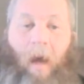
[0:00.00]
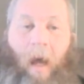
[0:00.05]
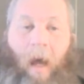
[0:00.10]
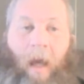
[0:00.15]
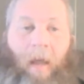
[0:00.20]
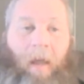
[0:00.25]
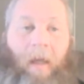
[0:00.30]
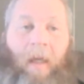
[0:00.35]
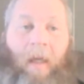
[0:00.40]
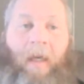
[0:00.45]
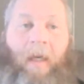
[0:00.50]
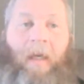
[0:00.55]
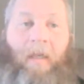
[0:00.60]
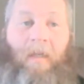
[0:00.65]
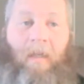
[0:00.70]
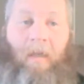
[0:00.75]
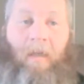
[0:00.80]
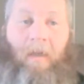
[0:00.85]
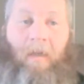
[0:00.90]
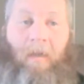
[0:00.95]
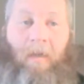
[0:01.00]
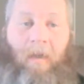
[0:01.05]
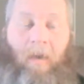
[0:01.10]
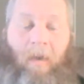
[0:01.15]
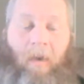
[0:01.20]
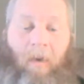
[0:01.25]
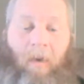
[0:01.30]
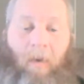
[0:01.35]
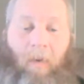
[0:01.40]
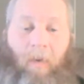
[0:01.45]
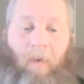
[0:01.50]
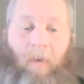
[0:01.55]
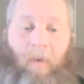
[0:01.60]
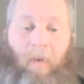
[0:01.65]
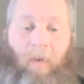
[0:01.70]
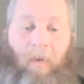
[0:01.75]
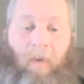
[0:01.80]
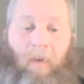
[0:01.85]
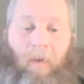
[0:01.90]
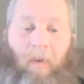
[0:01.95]
at least 2.
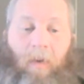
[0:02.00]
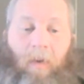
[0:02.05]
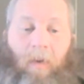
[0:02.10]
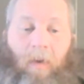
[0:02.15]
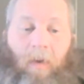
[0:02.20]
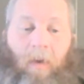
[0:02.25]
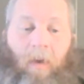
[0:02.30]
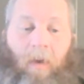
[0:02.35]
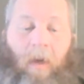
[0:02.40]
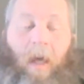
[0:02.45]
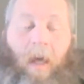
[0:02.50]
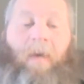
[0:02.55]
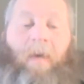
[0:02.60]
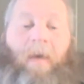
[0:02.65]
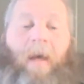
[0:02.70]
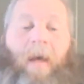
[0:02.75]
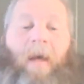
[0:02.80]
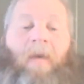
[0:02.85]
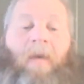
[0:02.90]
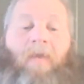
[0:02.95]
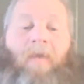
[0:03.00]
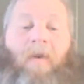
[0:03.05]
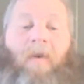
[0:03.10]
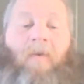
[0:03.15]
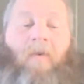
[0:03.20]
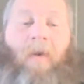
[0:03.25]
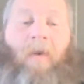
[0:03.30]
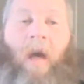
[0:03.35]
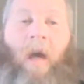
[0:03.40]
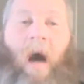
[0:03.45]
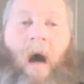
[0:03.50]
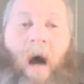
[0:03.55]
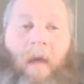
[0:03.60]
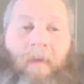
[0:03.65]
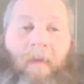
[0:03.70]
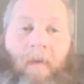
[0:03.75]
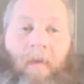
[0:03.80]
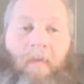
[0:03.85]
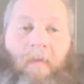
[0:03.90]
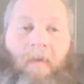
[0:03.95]
If you got
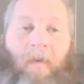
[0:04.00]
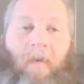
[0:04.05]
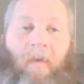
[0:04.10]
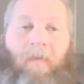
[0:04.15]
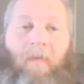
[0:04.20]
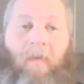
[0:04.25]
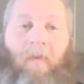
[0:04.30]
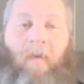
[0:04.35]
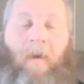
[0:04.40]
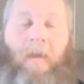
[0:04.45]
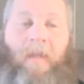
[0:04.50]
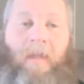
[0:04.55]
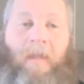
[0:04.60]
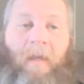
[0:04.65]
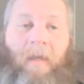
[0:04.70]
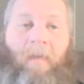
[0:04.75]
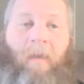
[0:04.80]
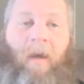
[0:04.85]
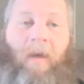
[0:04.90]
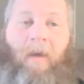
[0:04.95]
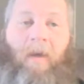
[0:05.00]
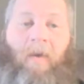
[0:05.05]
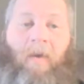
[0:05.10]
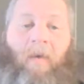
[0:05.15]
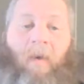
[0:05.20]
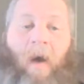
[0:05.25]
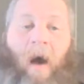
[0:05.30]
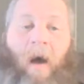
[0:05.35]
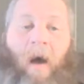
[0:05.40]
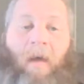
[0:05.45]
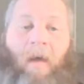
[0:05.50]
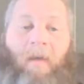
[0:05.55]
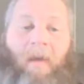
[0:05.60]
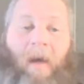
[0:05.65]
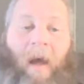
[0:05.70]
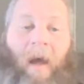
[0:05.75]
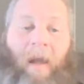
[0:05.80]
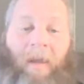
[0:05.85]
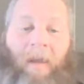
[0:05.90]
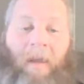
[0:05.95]
them so far, it seemed like you got
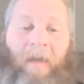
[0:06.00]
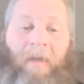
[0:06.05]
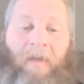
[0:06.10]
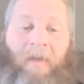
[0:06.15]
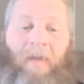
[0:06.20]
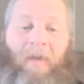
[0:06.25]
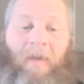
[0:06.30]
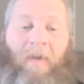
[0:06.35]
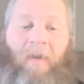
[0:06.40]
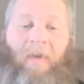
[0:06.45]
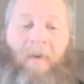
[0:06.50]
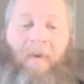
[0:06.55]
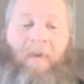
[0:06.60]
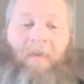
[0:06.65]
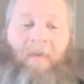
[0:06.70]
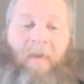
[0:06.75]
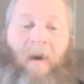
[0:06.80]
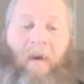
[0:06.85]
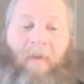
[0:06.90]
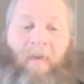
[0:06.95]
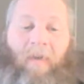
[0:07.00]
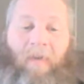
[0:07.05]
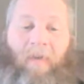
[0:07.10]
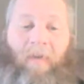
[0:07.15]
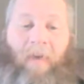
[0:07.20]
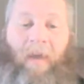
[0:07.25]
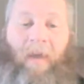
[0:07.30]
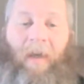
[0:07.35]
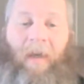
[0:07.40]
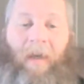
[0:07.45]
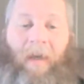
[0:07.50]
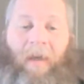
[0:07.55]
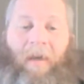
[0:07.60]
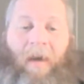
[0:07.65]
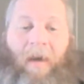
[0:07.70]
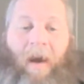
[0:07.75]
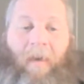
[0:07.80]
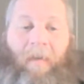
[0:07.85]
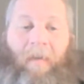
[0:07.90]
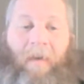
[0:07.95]
at least 2, if not 3
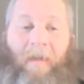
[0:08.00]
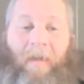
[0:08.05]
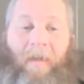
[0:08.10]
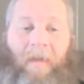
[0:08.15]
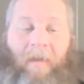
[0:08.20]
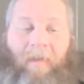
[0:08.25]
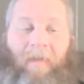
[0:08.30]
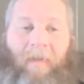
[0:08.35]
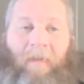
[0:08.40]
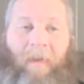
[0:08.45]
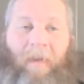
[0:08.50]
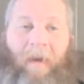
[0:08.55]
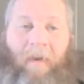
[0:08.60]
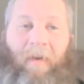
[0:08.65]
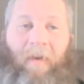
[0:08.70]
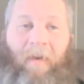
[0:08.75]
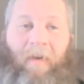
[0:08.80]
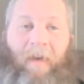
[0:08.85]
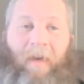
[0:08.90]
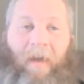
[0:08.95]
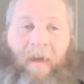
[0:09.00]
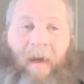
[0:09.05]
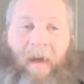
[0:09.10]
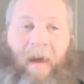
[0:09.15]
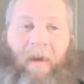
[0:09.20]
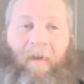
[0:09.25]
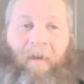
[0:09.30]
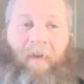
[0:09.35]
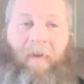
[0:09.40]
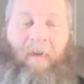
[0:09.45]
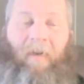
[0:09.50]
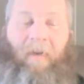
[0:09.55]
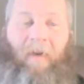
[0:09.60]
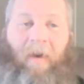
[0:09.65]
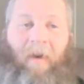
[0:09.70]
copies of the Baker Creek catalog.